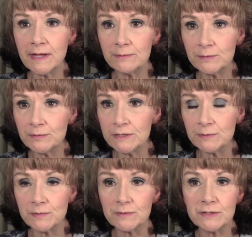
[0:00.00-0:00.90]
play with Ouija
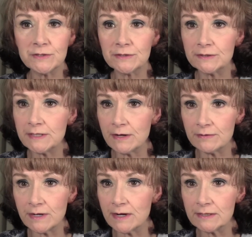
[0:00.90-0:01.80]
boards or
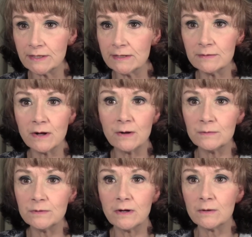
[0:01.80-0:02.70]
tarot cards. I don't
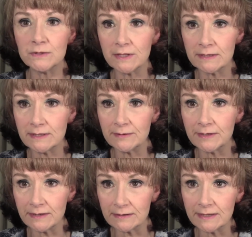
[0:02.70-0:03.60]
go ghost hunting or
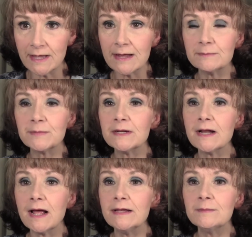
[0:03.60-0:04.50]
anything like that. But
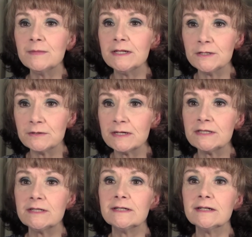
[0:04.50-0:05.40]
I am
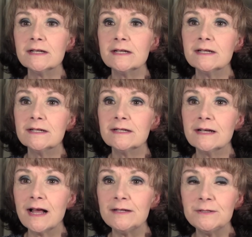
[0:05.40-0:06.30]
interested.
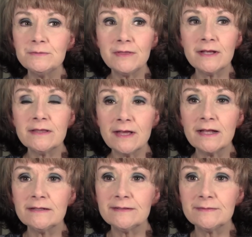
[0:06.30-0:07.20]
I do think that